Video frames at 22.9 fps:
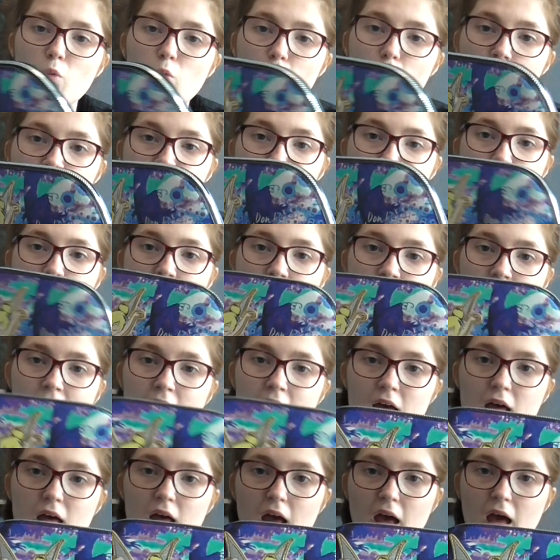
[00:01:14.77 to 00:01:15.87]
wash bag.
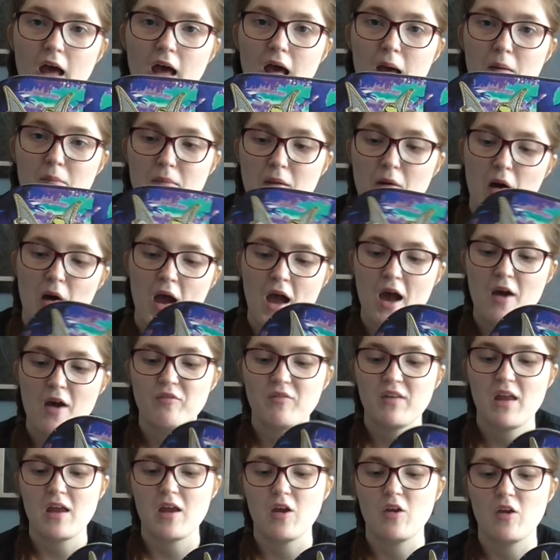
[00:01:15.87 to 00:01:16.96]
Um, now I
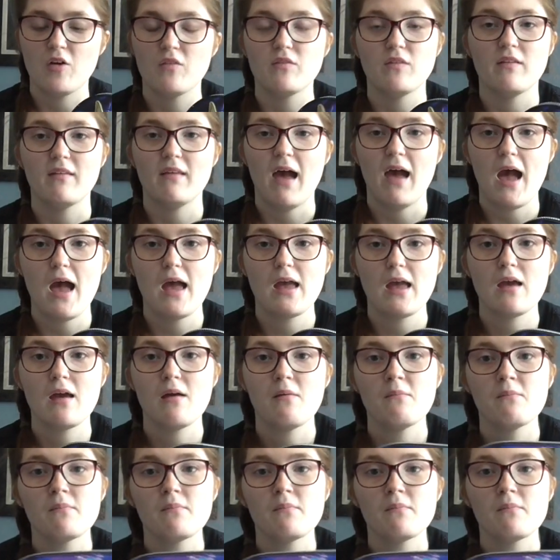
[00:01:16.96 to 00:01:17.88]
have taken off the tag.